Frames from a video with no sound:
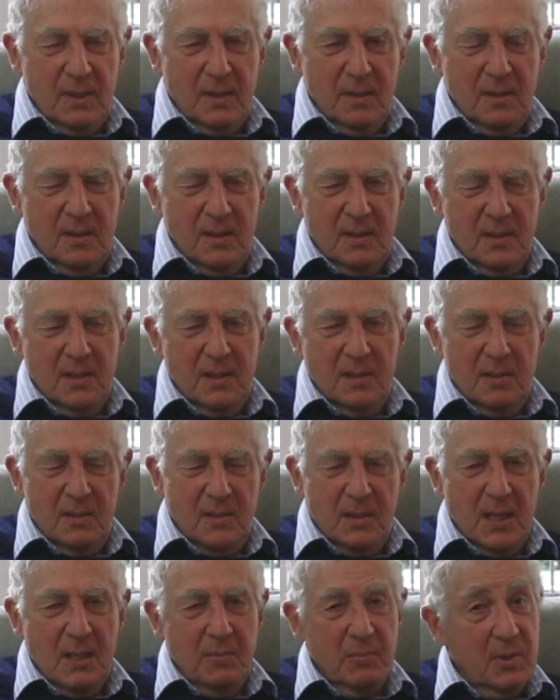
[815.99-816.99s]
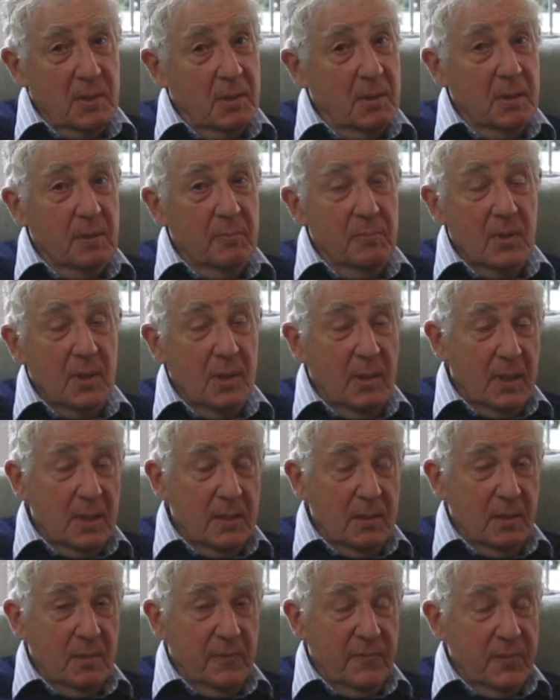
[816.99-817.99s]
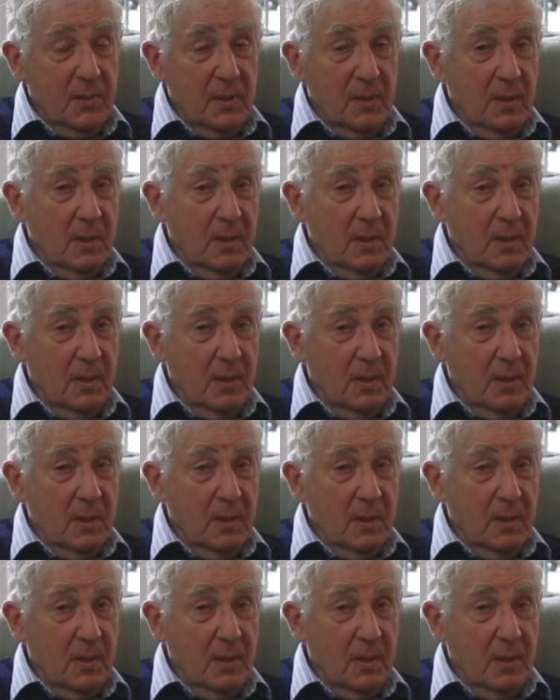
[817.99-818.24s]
at the same time, night after